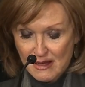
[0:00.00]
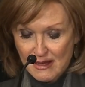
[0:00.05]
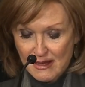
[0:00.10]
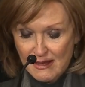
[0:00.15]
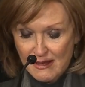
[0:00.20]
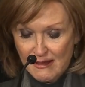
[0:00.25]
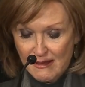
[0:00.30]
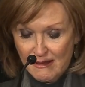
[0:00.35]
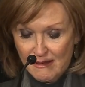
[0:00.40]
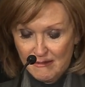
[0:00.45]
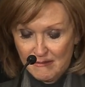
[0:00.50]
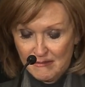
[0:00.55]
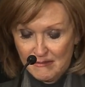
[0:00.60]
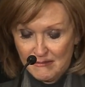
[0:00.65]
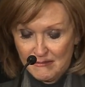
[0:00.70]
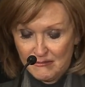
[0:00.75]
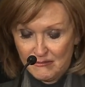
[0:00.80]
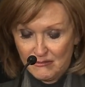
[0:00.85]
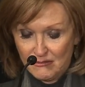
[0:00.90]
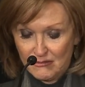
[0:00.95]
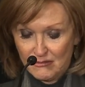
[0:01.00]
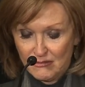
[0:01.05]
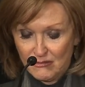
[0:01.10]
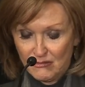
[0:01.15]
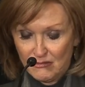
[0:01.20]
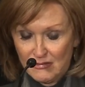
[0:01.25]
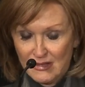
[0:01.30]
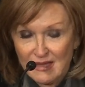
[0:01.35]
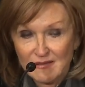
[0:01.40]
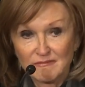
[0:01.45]

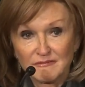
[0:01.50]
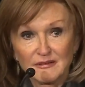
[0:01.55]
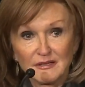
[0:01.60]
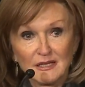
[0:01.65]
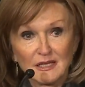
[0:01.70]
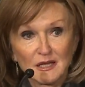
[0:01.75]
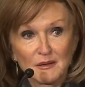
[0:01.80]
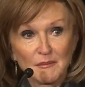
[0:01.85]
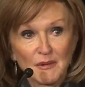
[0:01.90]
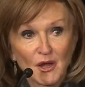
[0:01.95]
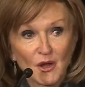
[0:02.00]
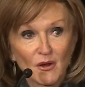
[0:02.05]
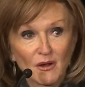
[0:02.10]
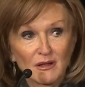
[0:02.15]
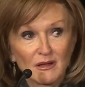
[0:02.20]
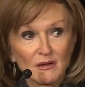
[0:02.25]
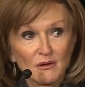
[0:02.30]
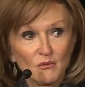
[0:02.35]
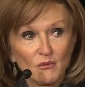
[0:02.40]
at Feeding America.